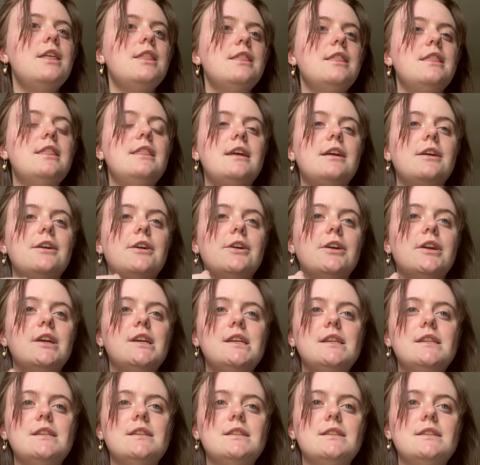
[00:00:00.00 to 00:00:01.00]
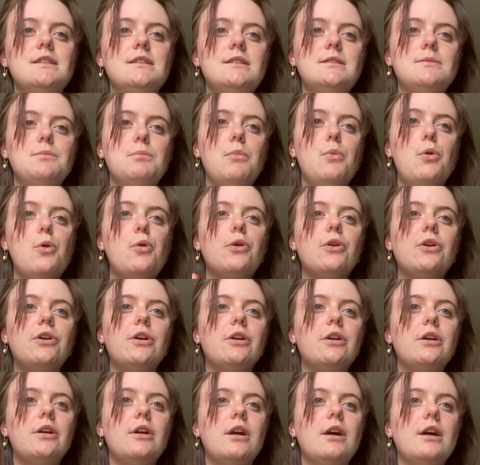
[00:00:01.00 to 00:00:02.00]
there is
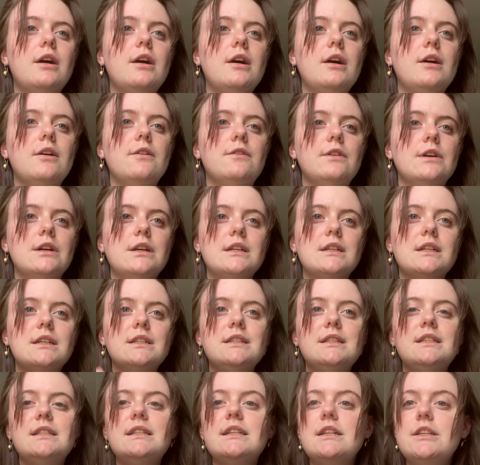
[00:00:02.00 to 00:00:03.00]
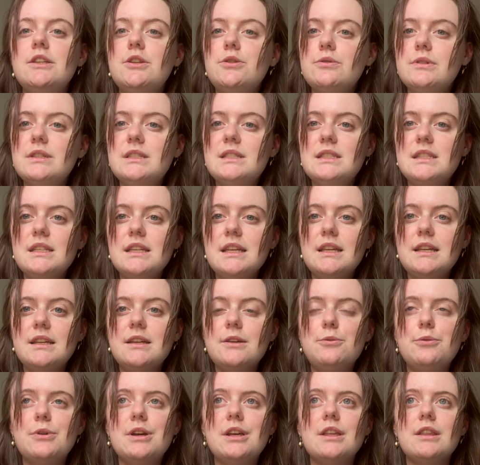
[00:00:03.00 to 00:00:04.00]
more of a continuity
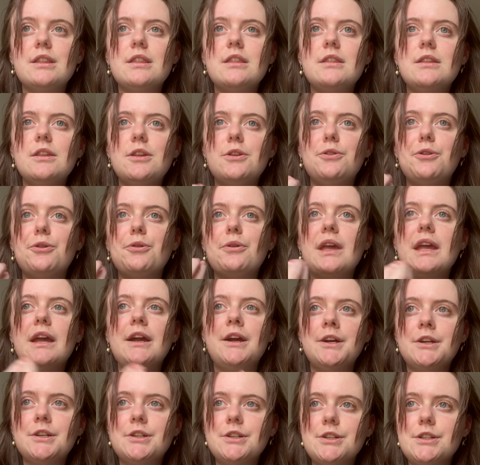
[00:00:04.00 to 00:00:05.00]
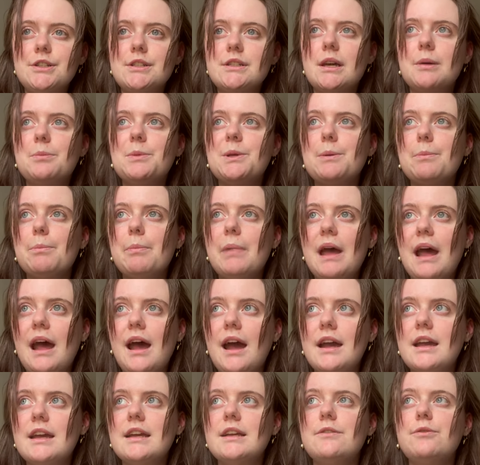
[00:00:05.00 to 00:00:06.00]
with, you know, characters coming
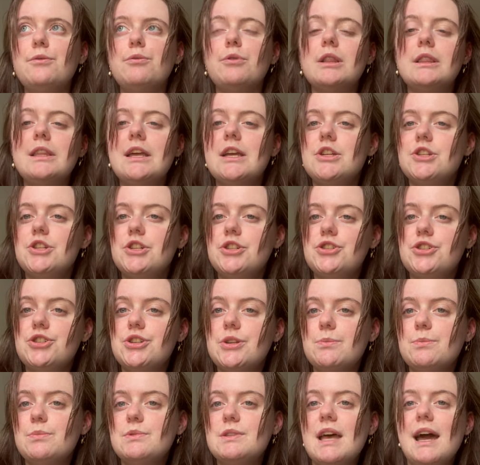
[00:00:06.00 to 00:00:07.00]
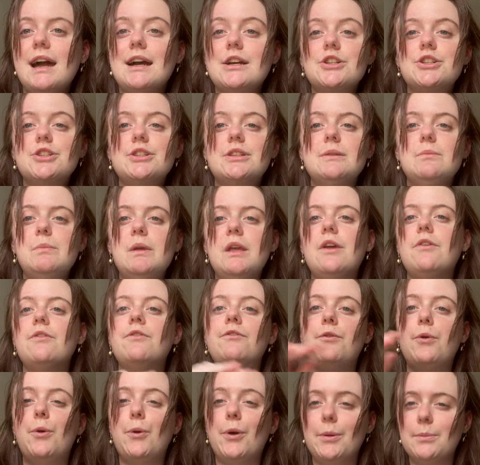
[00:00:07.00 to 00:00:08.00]
back and relationships actually being
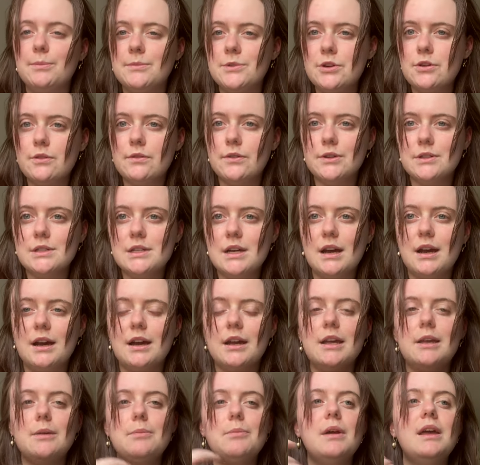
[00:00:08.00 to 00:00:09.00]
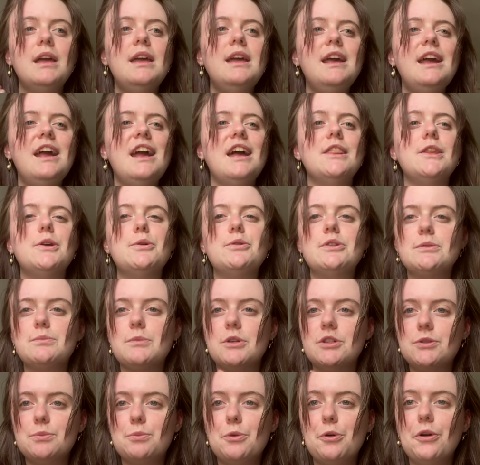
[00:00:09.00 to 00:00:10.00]
formed over time. And there was
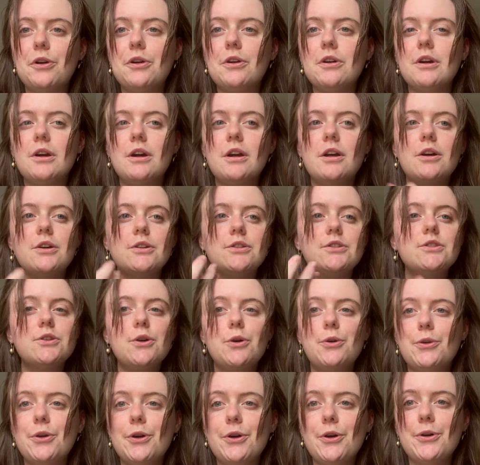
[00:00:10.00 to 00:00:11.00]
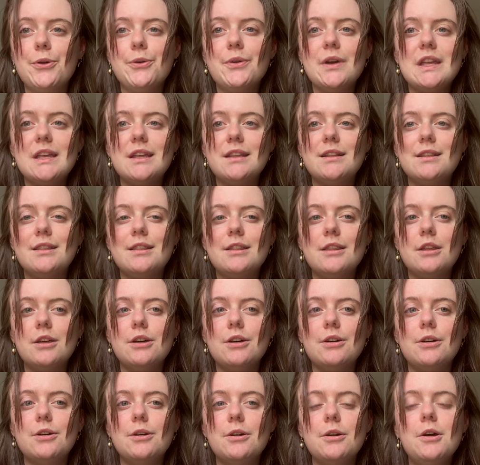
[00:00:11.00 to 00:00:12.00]
much more Yoshino in
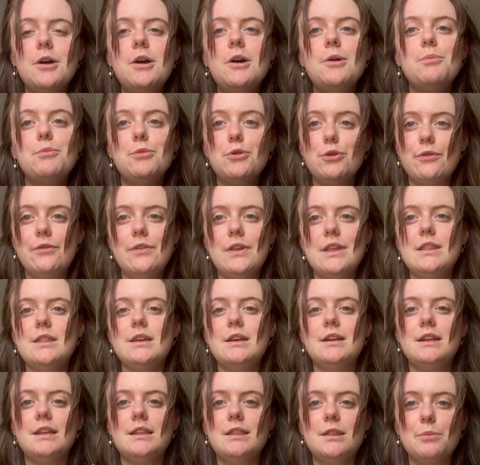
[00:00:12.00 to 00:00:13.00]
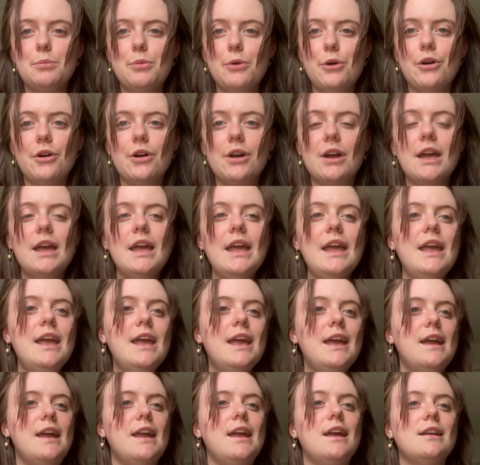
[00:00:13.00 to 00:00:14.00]
the movie than in the book.
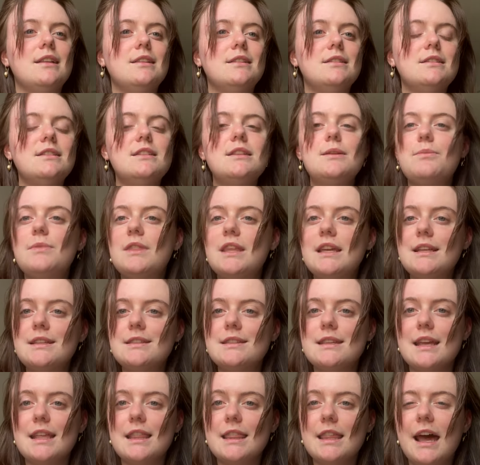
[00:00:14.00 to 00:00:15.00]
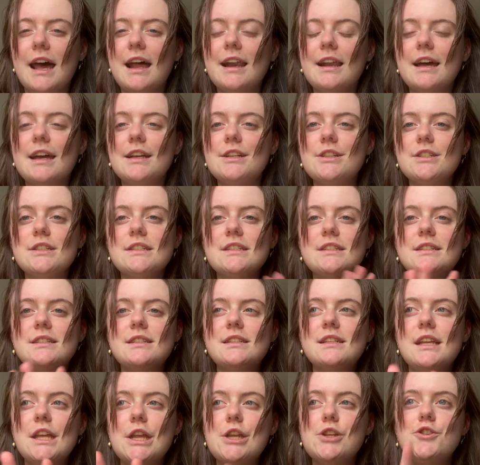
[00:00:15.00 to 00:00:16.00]
And some things like that I
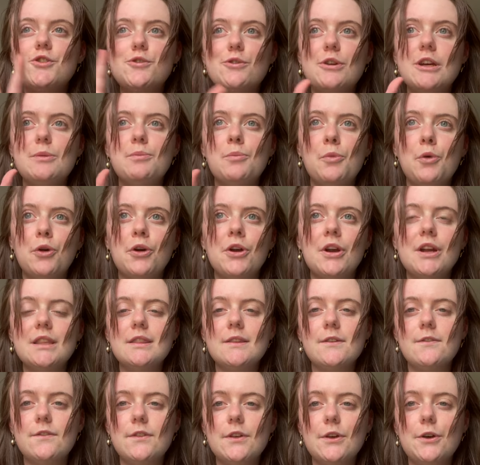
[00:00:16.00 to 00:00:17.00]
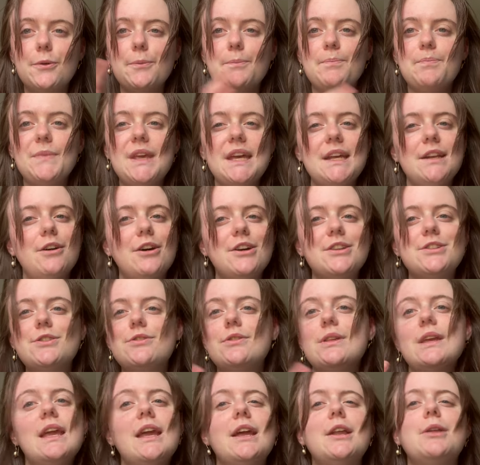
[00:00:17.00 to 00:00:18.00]
just enjoyed more in the film. And also
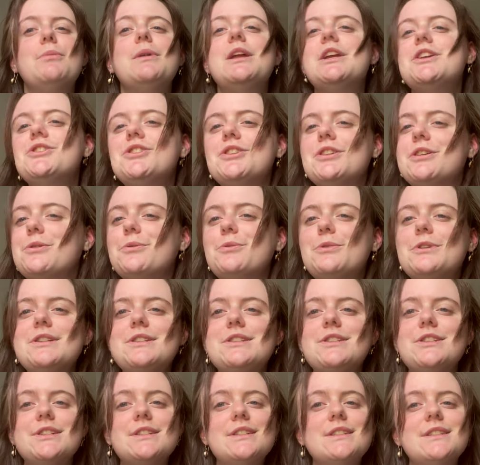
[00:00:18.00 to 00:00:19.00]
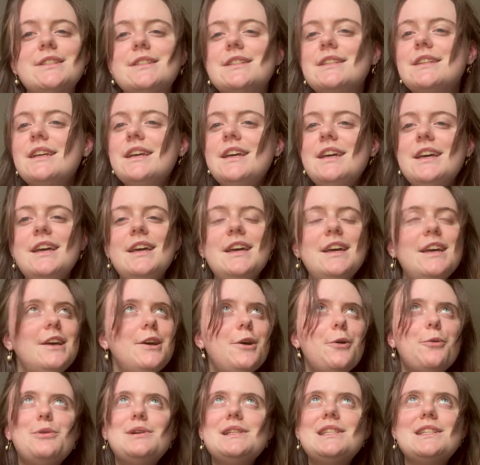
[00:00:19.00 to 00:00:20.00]
the animation was just,
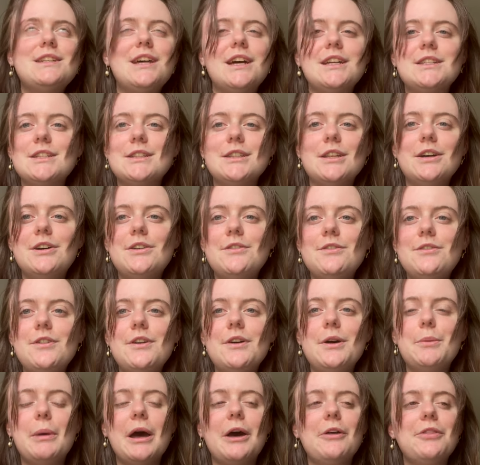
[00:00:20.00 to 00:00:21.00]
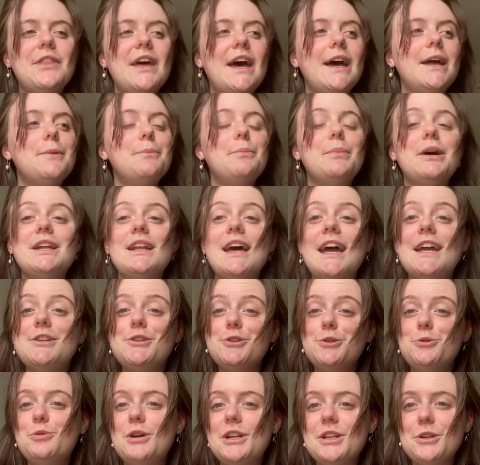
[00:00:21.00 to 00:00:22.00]
what's not to love about that? But I
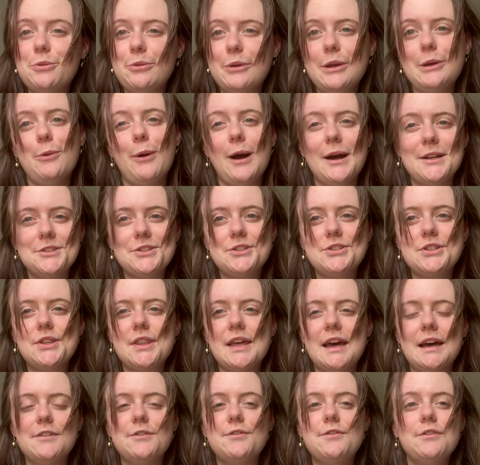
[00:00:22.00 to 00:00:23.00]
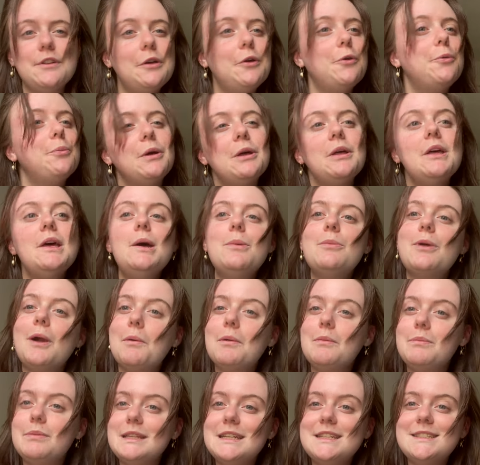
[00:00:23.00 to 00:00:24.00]
do want to rewatch that film
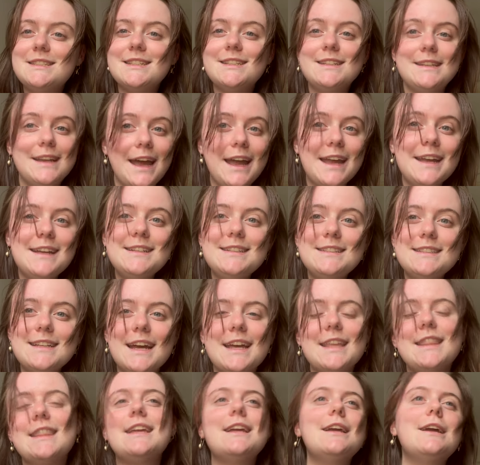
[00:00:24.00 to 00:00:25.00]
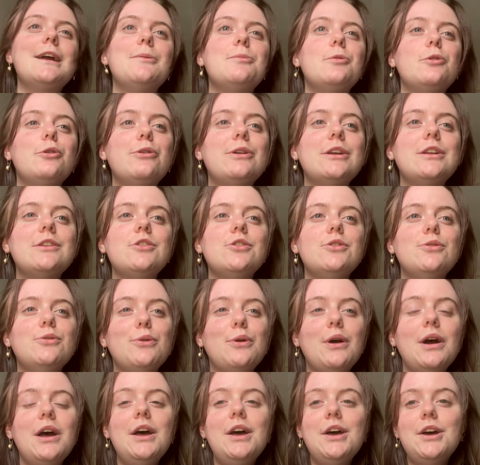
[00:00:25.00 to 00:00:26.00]
probably tonight. I think I'm going
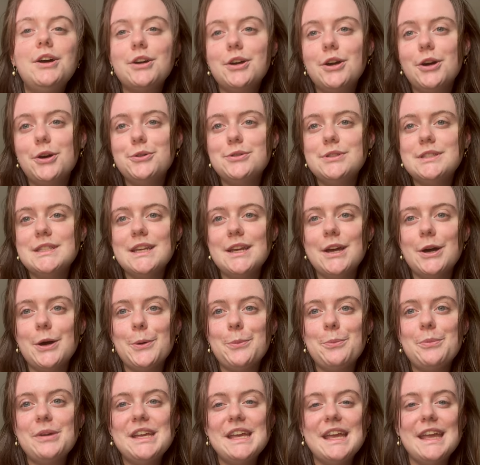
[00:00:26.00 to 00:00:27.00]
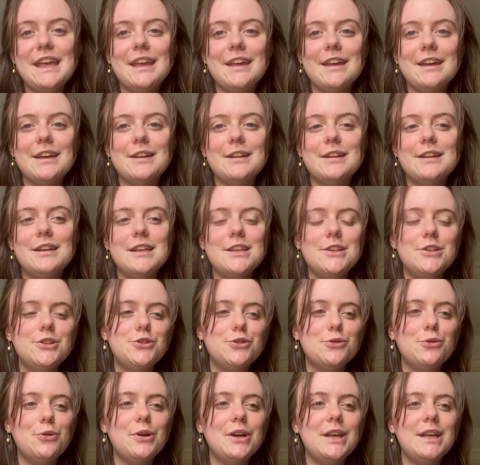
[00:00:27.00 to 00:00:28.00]
to cozy up and
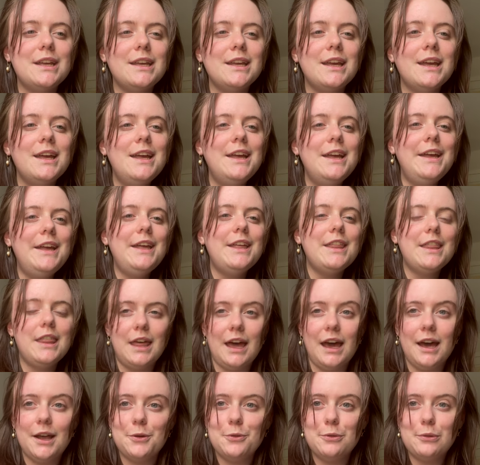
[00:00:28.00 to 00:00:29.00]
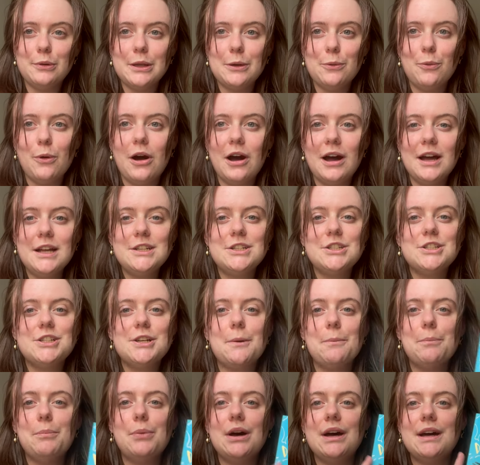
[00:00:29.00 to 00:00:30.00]
enjoy that rewatch.
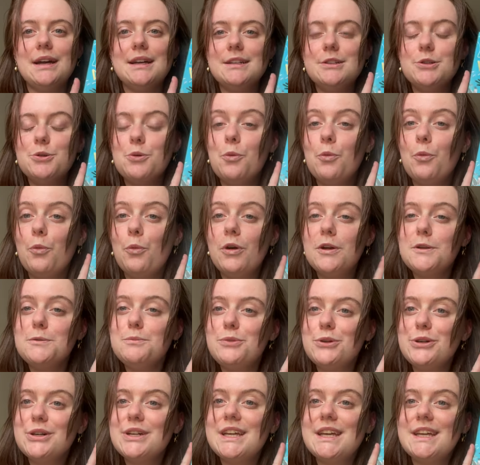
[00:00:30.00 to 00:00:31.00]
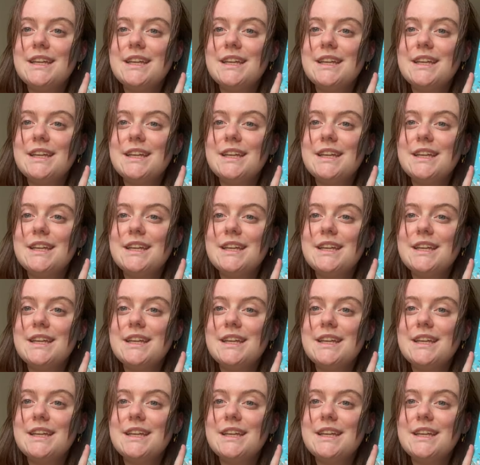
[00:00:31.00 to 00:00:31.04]
But one book